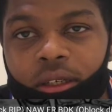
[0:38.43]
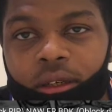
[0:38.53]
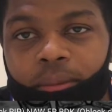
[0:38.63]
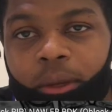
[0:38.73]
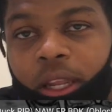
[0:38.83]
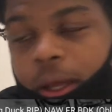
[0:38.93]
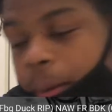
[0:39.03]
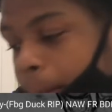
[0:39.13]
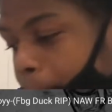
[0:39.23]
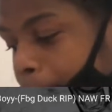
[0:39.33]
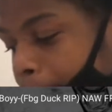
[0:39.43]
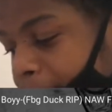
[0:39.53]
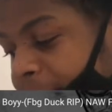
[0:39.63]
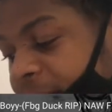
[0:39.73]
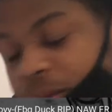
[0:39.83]
But look,
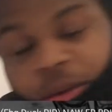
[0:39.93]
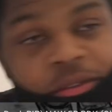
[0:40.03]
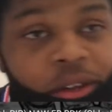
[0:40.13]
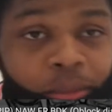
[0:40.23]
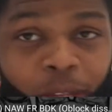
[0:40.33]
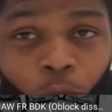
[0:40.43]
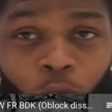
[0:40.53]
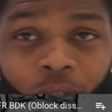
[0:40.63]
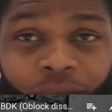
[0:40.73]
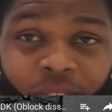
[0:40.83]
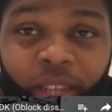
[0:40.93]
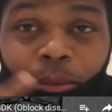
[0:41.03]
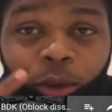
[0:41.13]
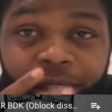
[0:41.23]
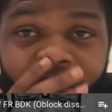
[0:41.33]
we finna be doing Fyndee
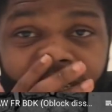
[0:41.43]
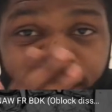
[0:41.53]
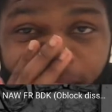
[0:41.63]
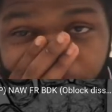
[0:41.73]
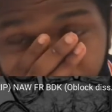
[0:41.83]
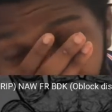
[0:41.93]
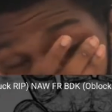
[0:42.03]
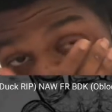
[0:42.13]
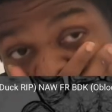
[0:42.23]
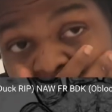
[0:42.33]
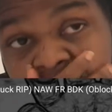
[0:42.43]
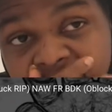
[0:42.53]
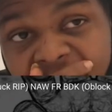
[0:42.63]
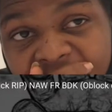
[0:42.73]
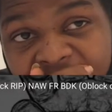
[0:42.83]
Boyy today.
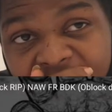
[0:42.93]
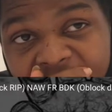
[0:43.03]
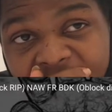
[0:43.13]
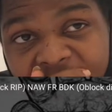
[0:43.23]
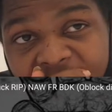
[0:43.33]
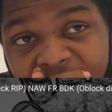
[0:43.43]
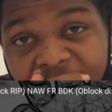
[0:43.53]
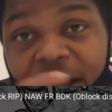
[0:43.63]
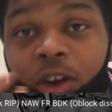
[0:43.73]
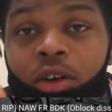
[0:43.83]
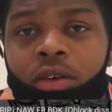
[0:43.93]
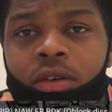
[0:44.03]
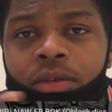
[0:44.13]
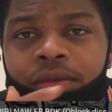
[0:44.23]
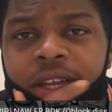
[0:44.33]
Uh, I
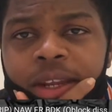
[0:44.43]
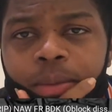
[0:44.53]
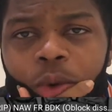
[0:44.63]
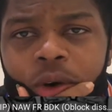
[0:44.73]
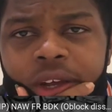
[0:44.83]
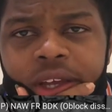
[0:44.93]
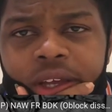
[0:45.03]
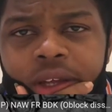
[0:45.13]
heard Fyndee Boyy